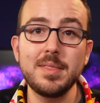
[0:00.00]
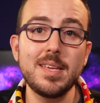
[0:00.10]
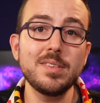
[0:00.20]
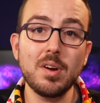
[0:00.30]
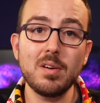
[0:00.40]

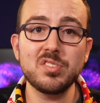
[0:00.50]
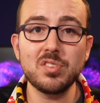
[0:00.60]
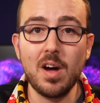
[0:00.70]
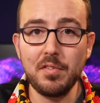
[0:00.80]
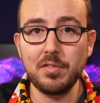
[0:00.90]
These are
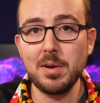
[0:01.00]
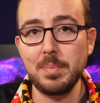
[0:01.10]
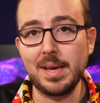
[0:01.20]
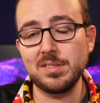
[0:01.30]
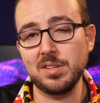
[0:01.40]

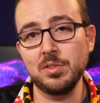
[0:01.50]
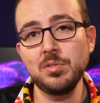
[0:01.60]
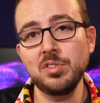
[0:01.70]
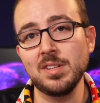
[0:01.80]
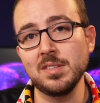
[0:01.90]
software-based
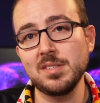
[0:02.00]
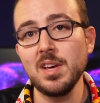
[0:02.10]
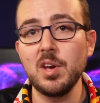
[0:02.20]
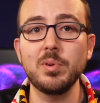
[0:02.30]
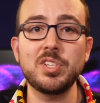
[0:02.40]
solutions,
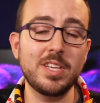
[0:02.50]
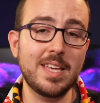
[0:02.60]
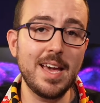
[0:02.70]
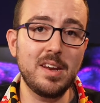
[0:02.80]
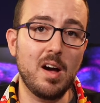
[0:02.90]
which
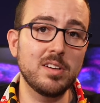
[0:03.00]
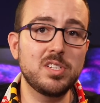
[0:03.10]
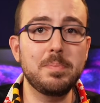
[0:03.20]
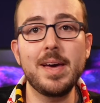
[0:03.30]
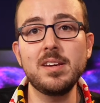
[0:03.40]
again are
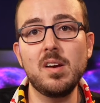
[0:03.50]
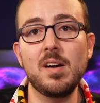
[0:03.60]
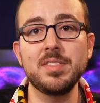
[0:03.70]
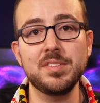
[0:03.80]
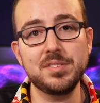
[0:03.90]
dependent
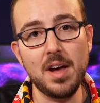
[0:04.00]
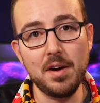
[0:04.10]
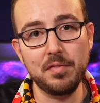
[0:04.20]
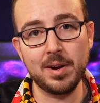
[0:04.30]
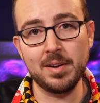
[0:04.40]
on the
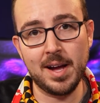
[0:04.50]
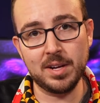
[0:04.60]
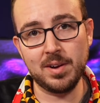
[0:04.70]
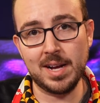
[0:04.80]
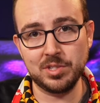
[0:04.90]
software not
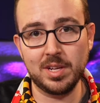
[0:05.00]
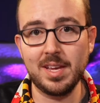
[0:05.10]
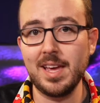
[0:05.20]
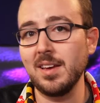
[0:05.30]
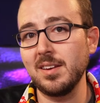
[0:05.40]
crashing,
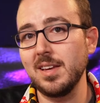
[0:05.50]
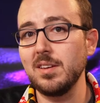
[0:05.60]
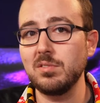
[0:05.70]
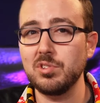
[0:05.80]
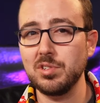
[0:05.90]
and
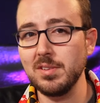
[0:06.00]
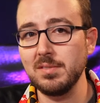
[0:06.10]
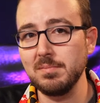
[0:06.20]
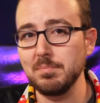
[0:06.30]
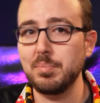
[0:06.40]
it
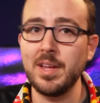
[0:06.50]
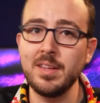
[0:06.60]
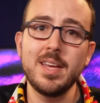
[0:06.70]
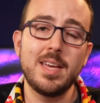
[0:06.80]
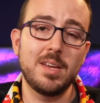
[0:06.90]
shouldn't, but
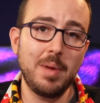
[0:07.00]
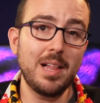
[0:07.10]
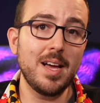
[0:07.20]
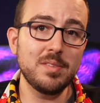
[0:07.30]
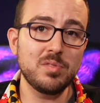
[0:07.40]
in my
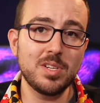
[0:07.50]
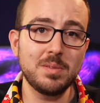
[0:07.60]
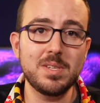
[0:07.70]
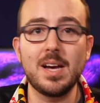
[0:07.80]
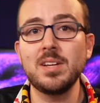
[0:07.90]
live
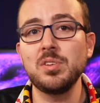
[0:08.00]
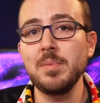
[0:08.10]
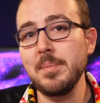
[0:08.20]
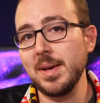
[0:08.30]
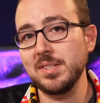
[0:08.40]
streams, I do
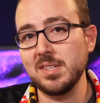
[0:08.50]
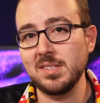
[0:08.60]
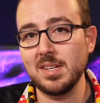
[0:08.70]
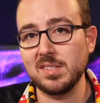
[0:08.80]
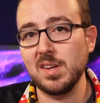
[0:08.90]
my best to
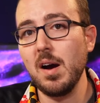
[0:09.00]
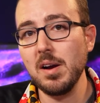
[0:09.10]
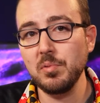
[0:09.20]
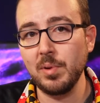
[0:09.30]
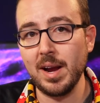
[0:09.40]
stick to
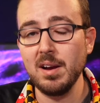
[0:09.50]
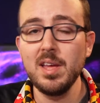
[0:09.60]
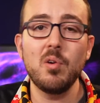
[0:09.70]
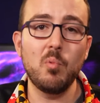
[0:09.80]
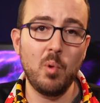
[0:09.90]
hardware
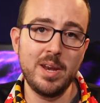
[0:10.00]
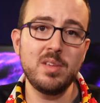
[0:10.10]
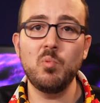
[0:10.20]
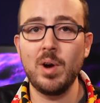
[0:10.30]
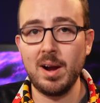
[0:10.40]
when
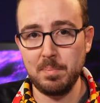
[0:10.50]
and where